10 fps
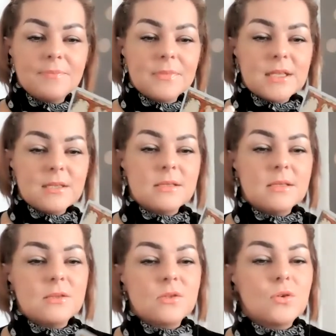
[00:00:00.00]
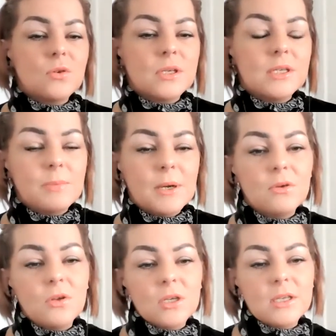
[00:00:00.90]
This is talking
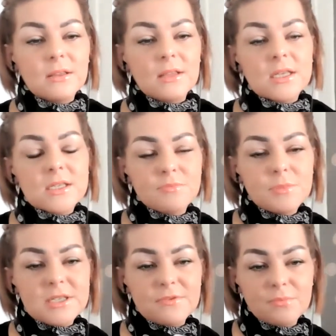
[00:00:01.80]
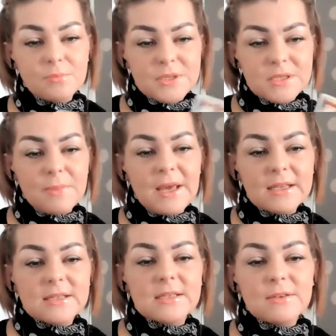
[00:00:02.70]
about looking at things from a different
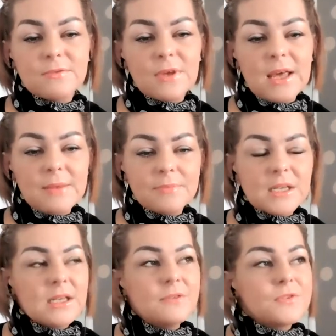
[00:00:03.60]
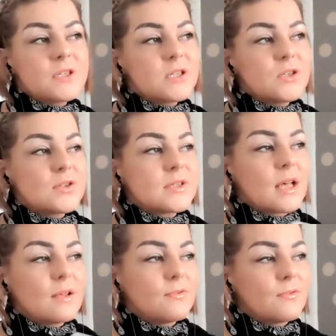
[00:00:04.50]
perspective, lifting
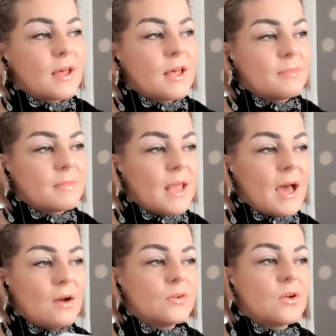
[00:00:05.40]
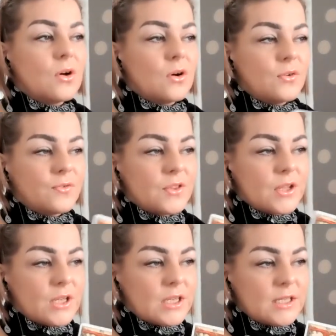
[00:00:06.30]
yourself out of
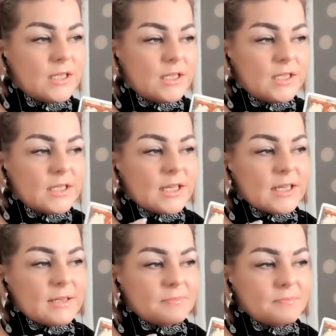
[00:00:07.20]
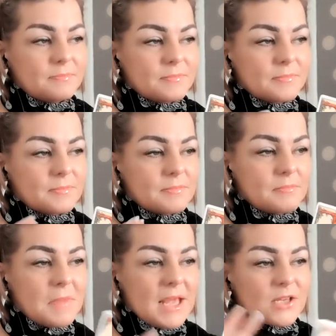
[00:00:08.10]
the
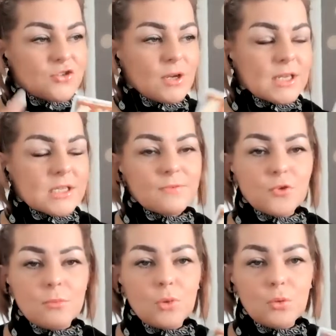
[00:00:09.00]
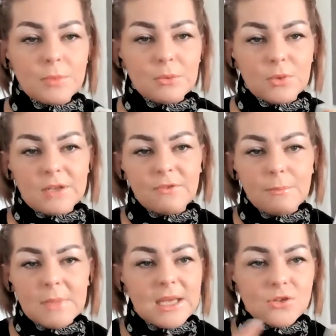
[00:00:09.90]
matrix for a moment, whatever
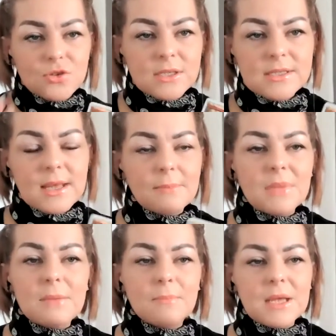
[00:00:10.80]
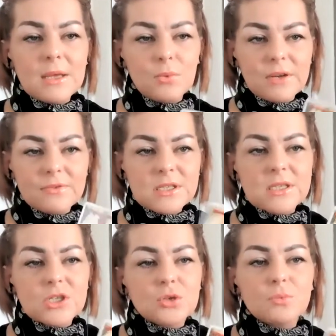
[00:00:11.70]
matrix that might be, whatever
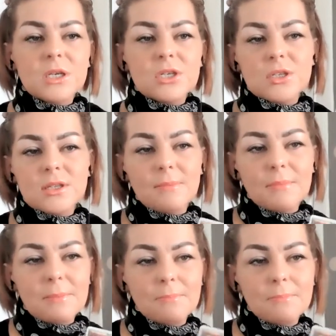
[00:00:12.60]
situation that might